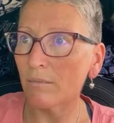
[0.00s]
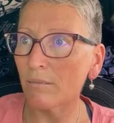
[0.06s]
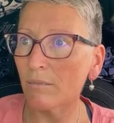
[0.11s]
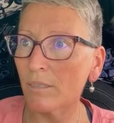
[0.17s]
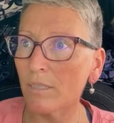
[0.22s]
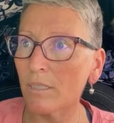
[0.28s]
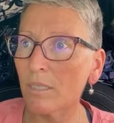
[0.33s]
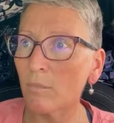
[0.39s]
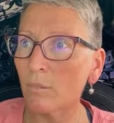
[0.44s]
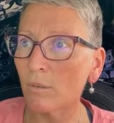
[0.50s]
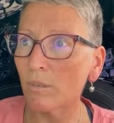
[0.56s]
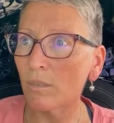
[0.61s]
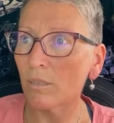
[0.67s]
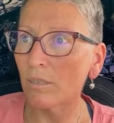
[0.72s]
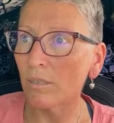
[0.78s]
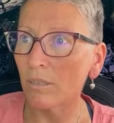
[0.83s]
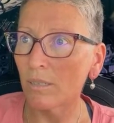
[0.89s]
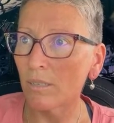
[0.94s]

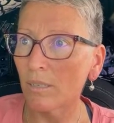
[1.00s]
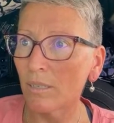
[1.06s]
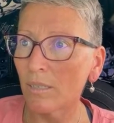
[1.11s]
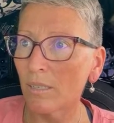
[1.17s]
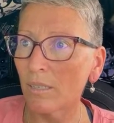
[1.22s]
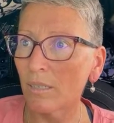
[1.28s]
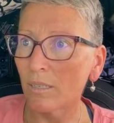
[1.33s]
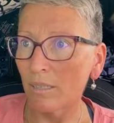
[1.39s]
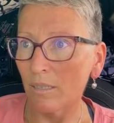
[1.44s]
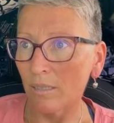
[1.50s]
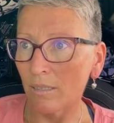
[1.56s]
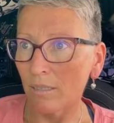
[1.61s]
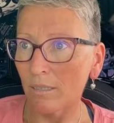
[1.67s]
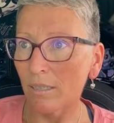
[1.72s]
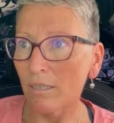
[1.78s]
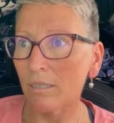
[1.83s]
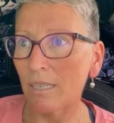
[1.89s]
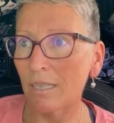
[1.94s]
seaboard
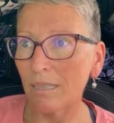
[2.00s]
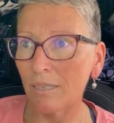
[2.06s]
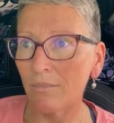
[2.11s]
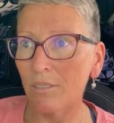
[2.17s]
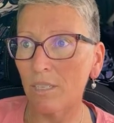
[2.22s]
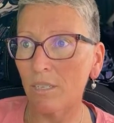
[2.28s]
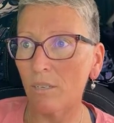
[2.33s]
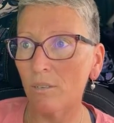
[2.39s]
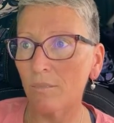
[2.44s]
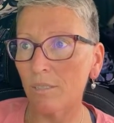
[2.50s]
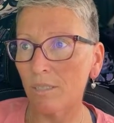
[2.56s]
because I lived in Nova